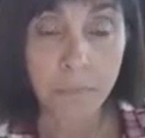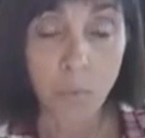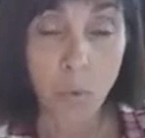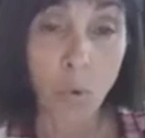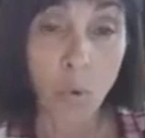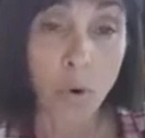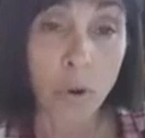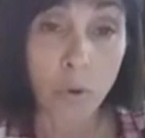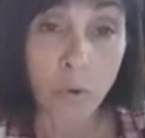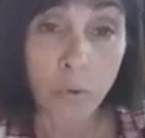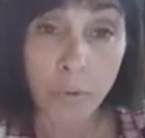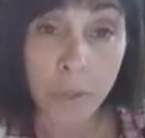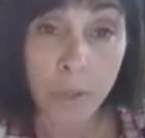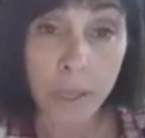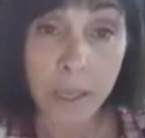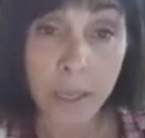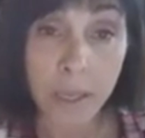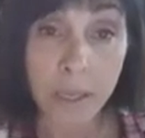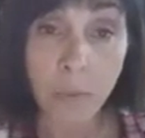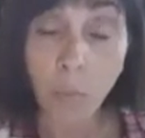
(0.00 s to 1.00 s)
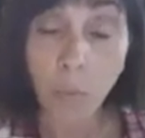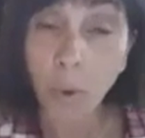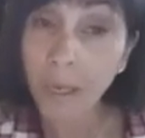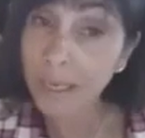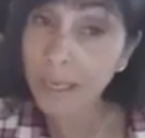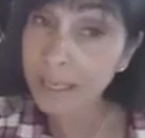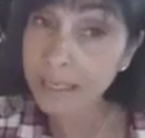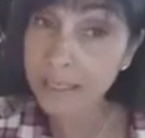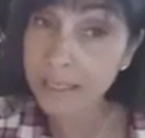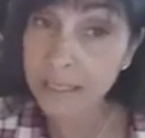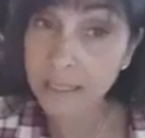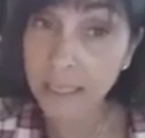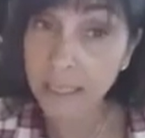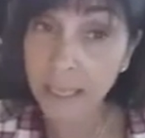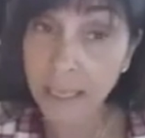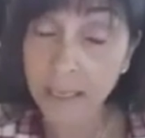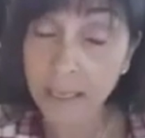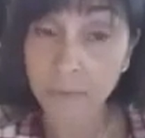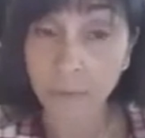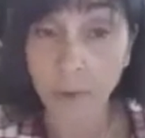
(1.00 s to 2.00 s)
Or are you thinking, what is the
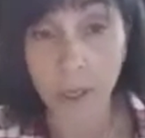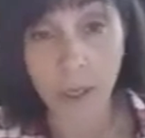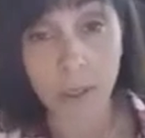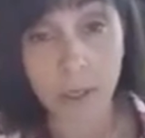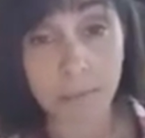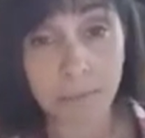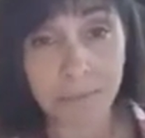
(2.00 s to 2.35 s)
Canva?